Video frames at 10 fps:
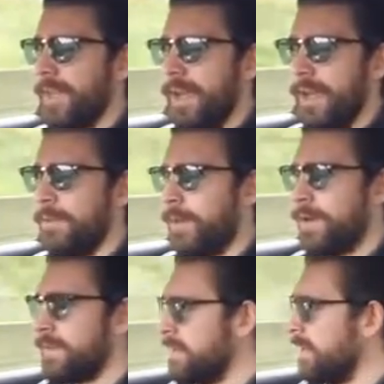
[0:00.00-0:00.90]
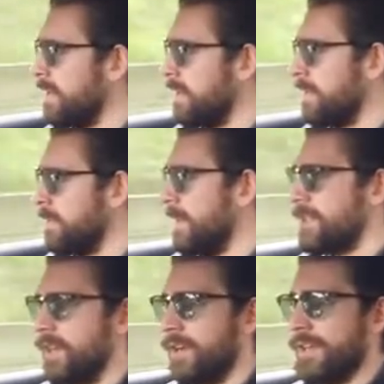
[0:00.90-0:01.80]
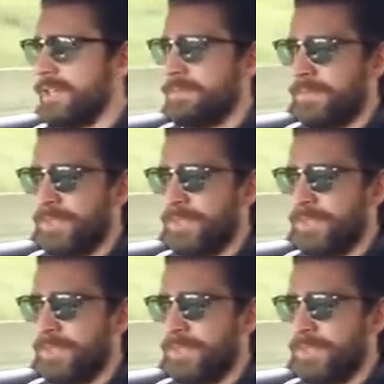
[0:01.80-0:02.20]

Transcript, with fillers: uh, whereas the Speciale is